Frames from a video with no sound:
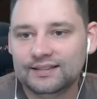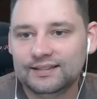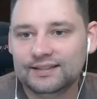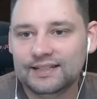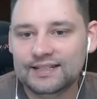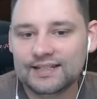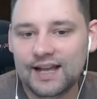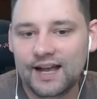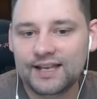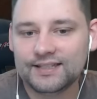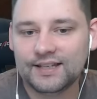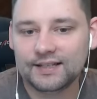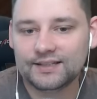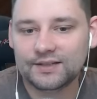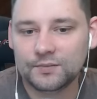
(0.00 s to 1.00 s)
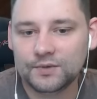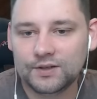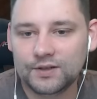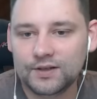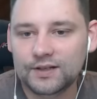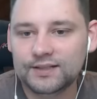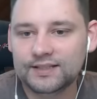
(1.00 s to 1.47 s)
This guy's got some
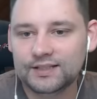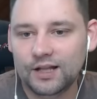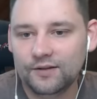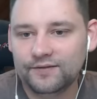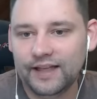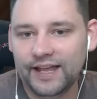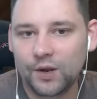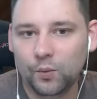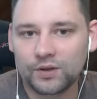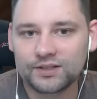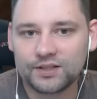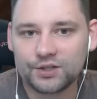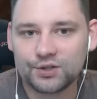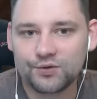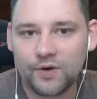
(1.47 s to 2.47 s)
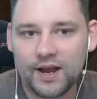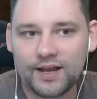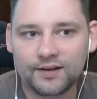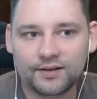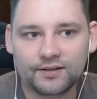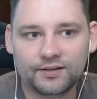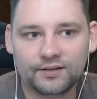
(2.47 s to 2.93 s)
good stuff that he wants to trade.